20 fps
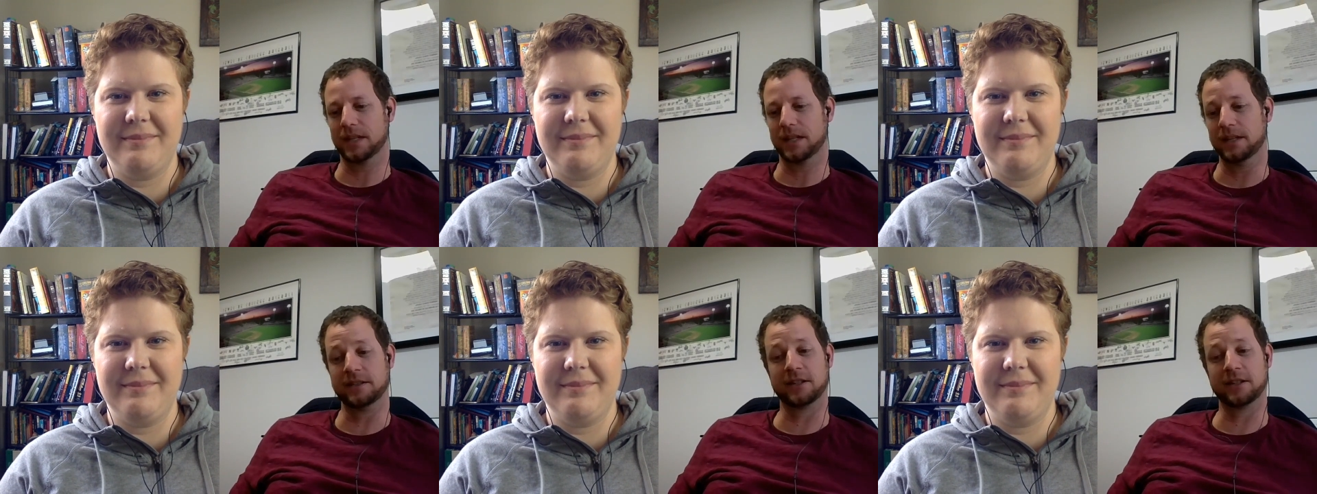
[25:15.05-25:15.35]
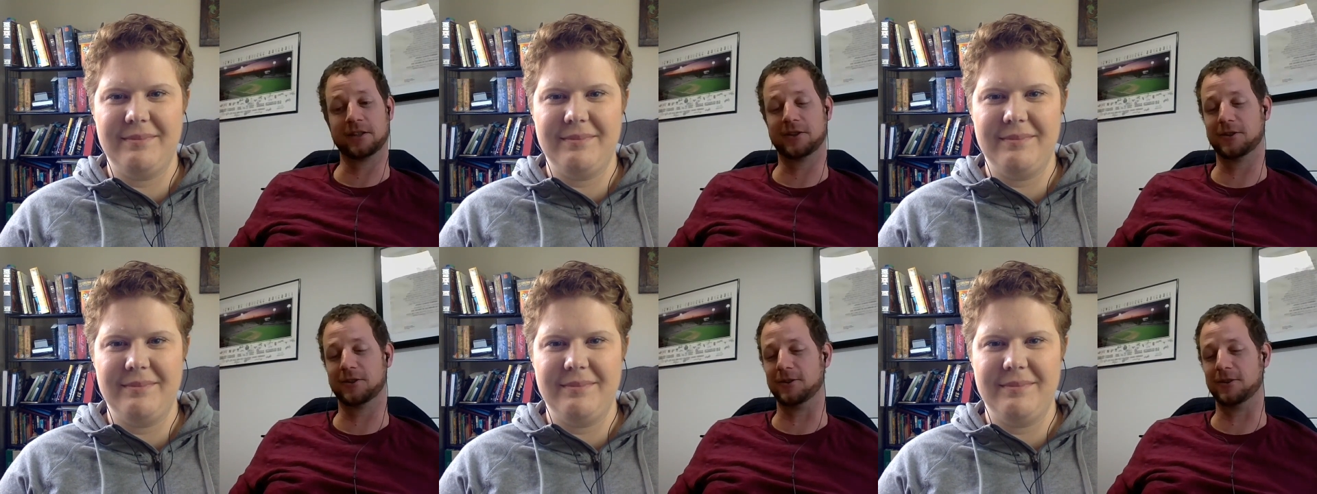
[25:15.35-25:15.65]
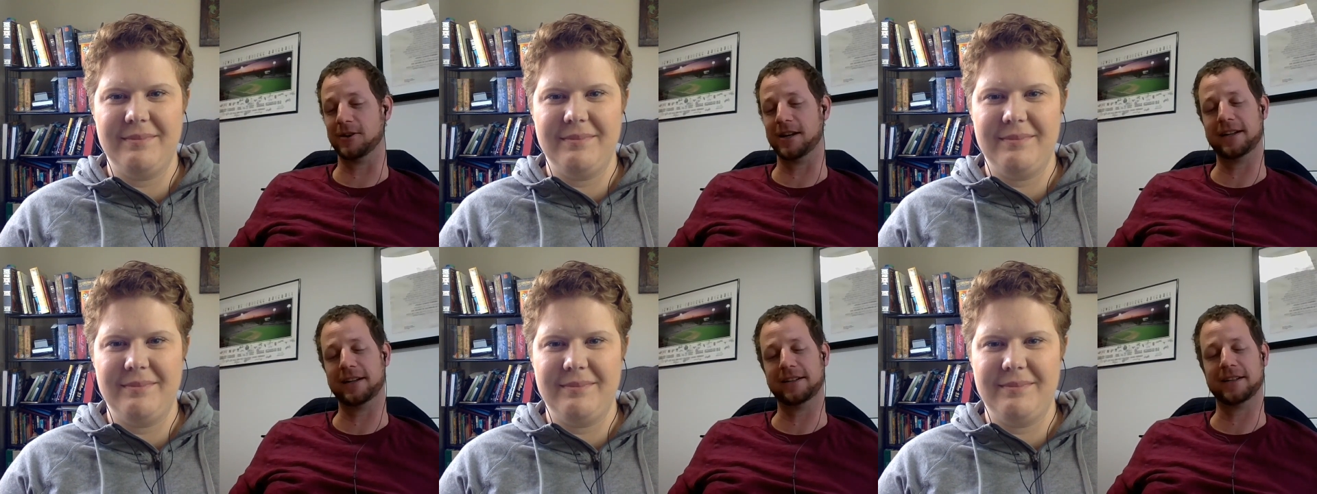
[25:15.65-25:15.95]
Speaker 1: it's a
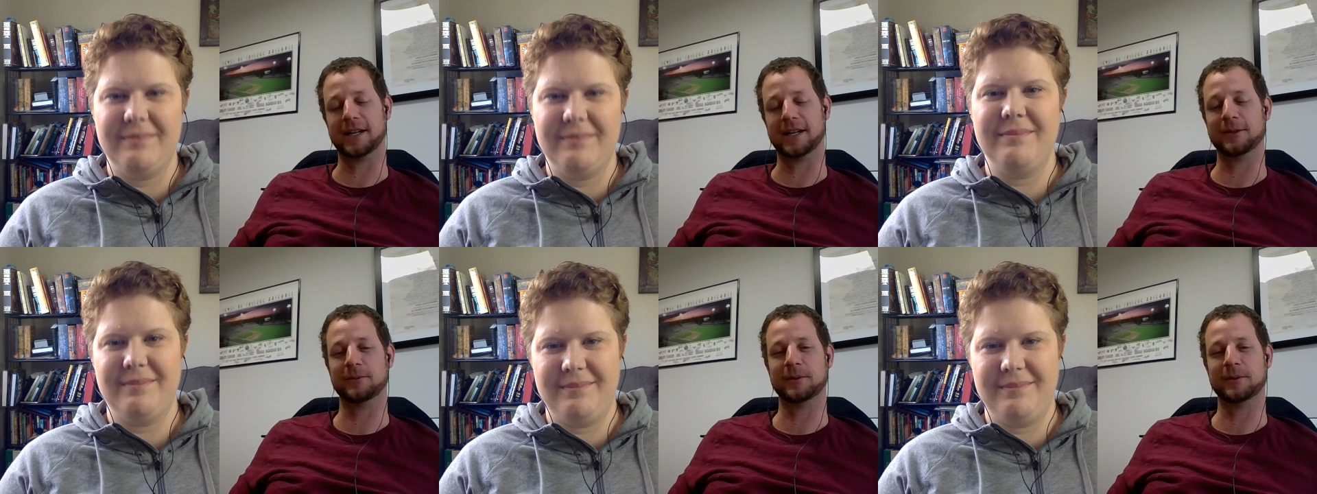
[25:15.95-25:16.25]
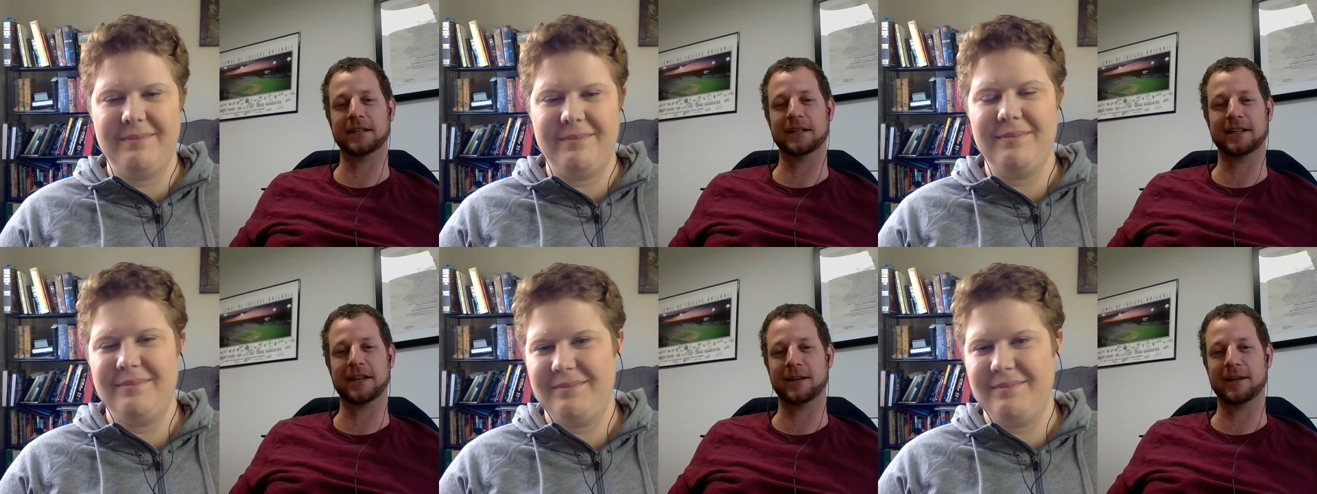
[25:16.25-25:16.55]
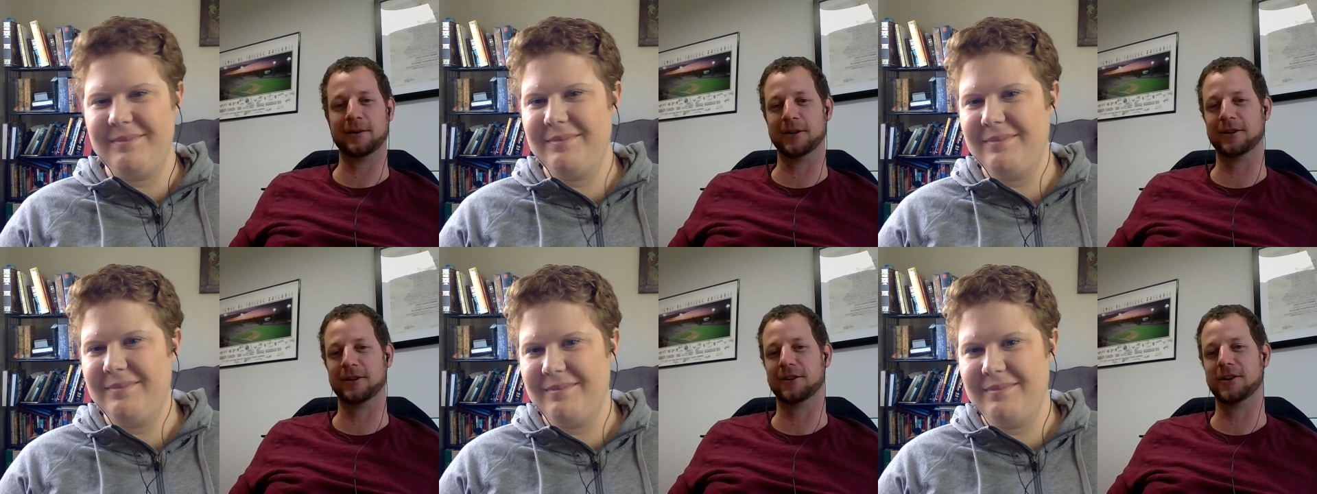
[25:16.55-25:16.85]
great time to be a
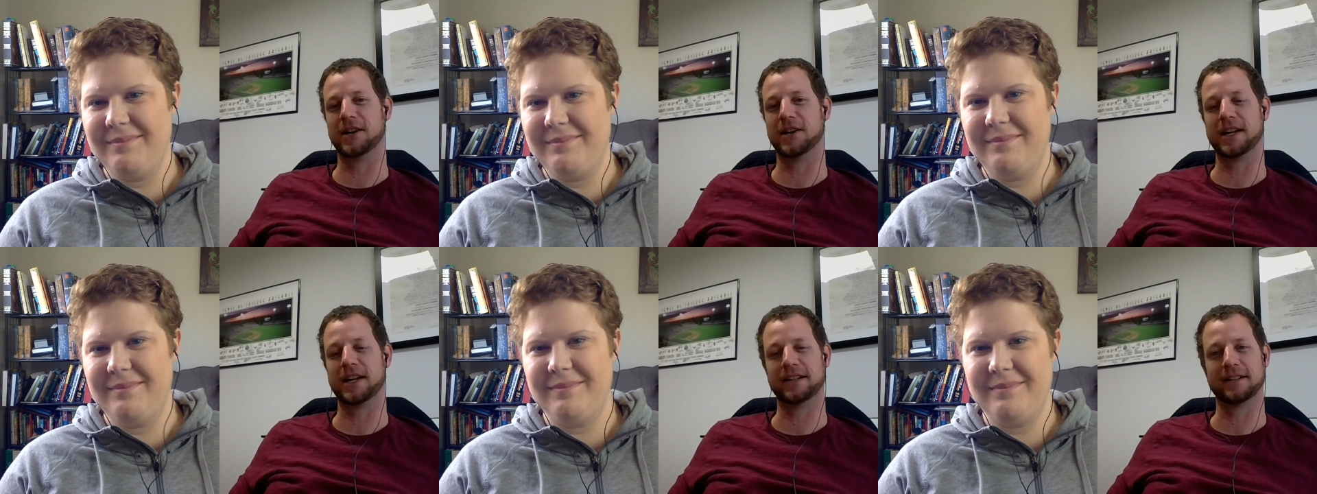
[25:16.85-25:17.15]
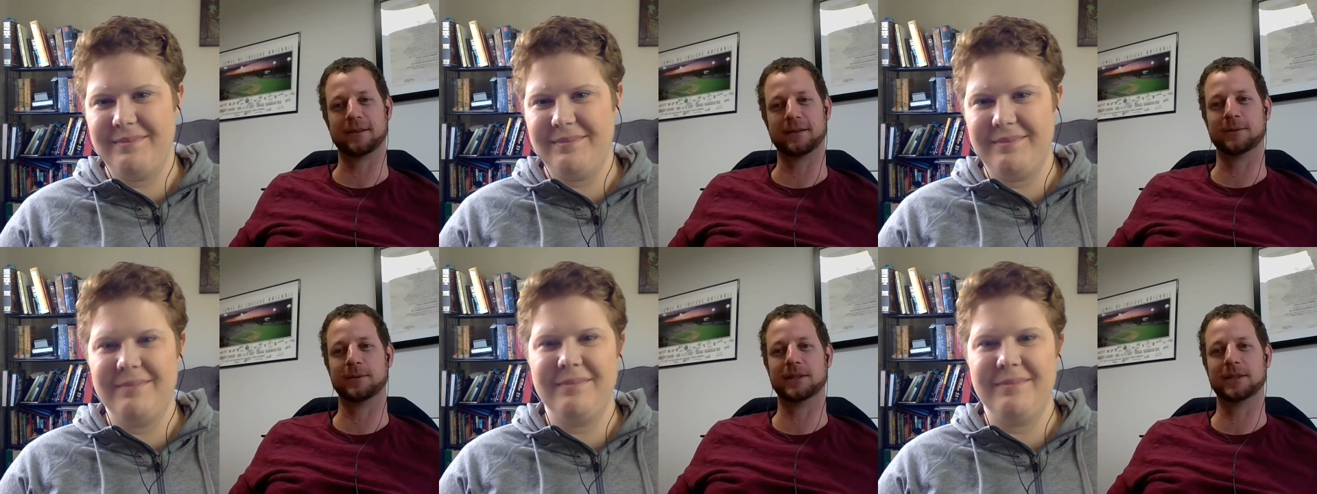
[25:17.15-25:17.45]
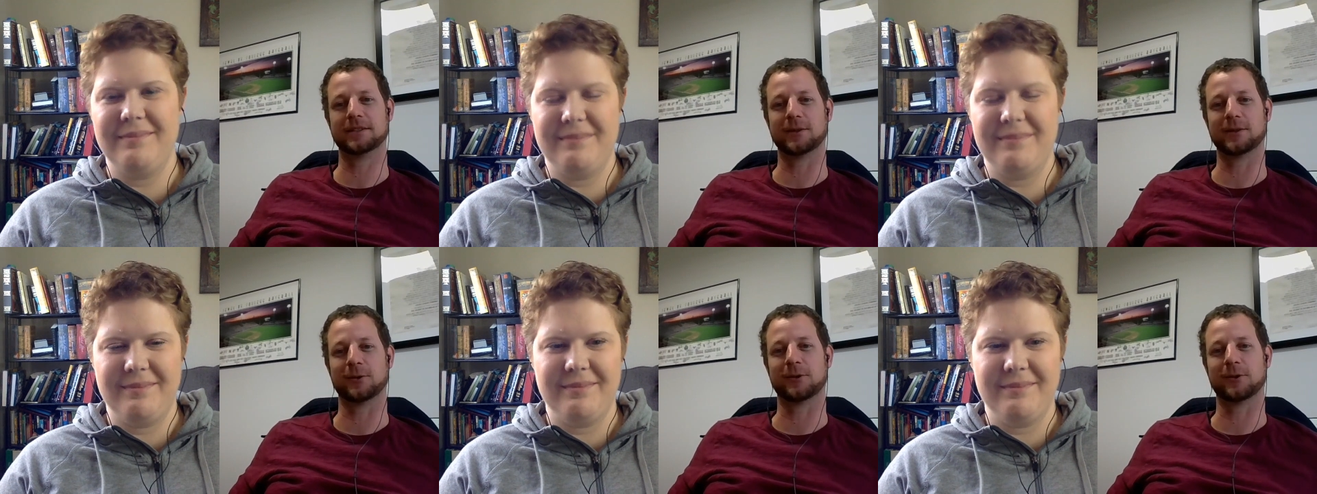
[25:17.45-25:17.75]
gamer, great time to
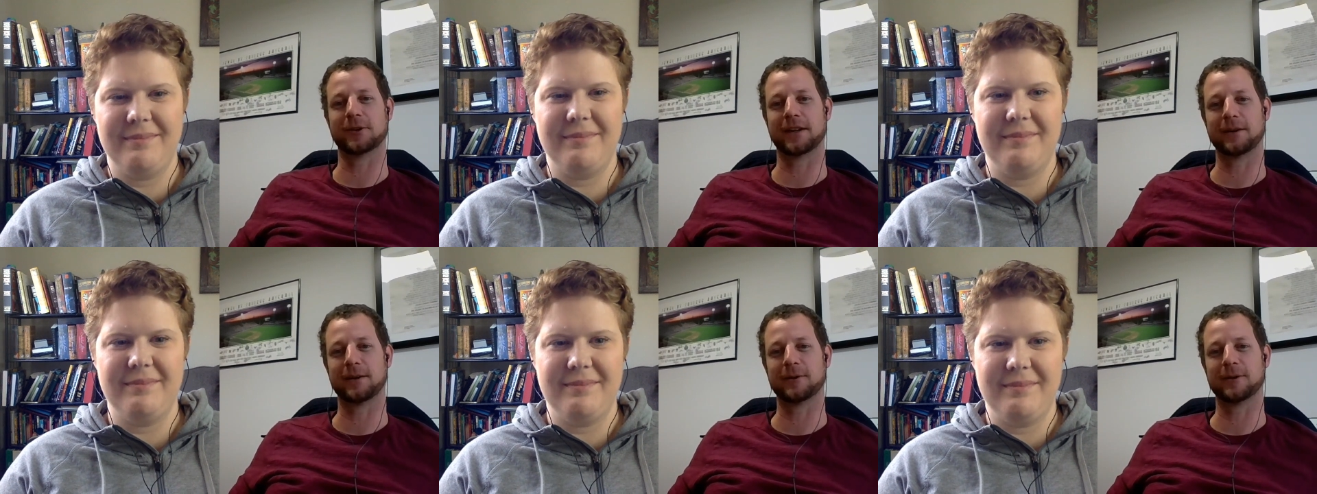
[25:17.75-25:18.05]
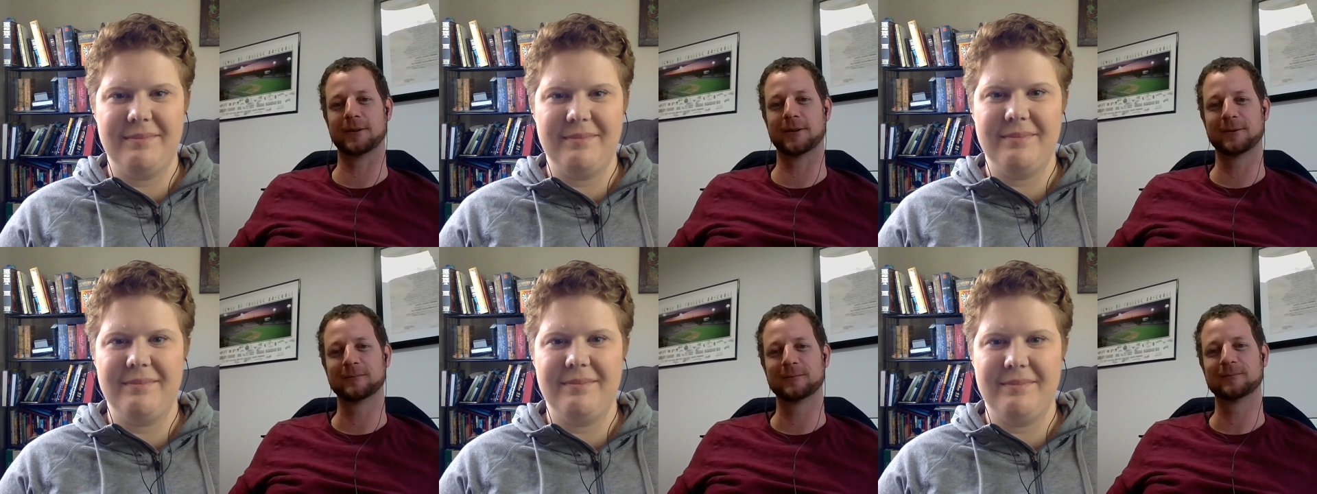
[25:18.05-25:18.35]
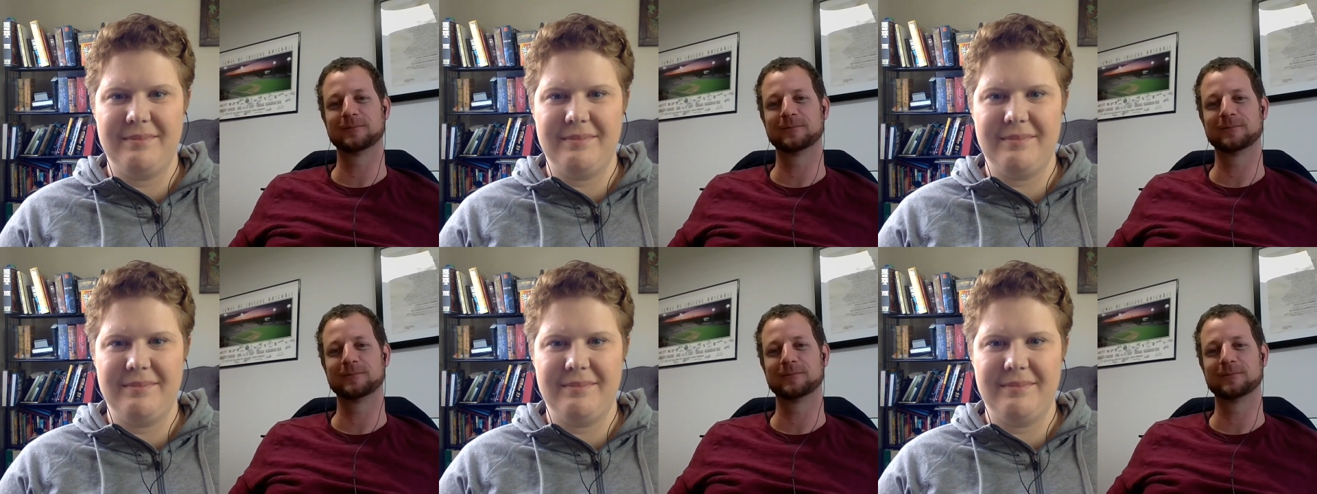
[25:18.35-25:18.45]
be a solo gamer.